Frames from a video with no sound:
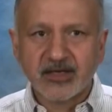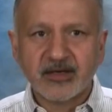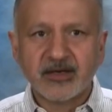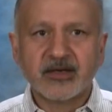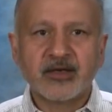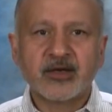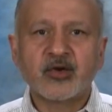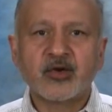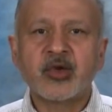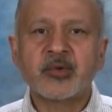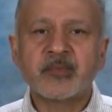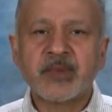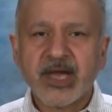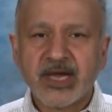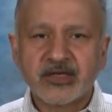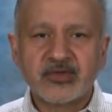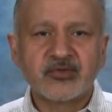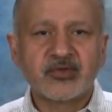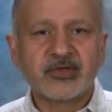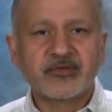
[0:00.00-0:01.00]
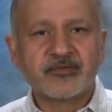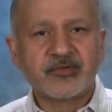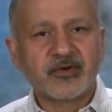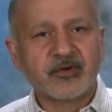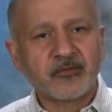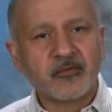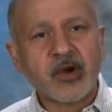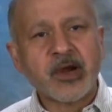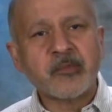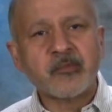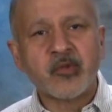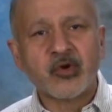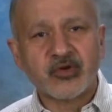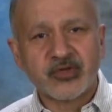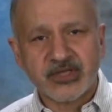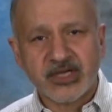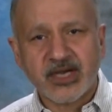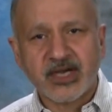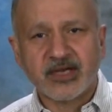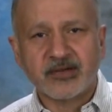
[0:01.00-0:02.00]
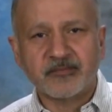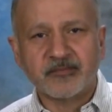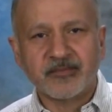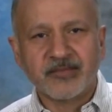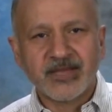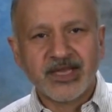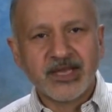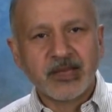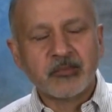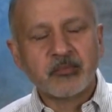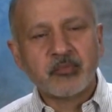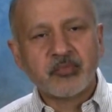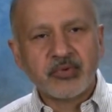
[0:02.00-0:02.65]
And going back to it for one more time,